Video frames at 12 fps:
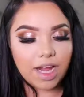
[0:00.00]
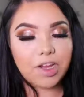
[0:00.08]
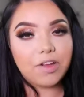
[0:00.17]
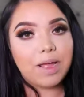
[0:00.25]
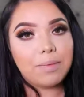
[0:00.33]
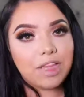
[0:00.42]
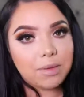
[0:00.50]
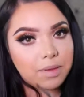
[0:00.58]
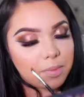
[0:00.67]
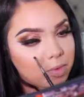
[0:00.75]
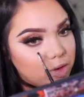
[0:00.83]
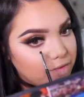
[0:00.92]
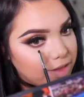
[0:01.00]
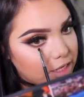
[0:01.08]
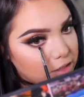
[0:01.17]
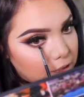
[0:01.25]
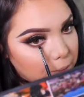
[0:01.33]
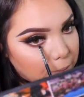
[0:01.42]
I'm gonna grab a little bit more of that
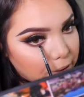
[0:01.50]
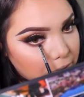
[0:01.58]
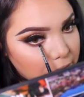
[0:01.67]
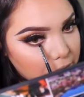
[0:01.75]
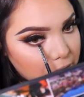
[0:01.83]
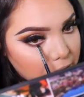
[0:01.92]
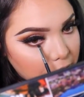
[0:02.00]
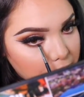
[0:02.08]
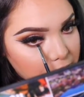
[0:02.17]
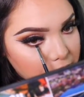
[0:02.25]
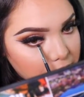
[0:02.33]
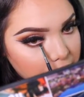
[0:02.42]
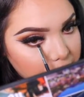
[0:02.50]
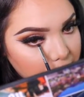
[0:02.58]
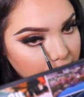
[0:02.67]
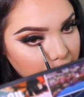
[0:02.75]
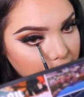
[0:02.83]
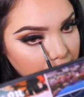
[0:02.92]
dark brown and I'm just gonna
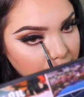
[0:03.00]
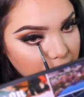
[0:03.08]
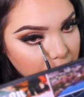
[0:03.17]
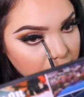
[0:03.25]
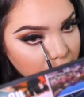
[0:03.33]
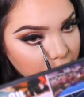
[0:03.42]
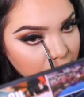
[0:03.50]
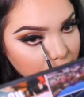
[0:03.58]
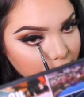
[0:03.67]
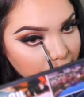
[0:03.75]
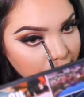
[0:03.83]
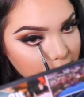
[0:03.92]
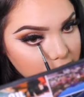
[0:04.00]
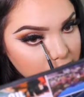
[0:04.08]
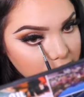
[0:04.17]
pack it right on the lower lash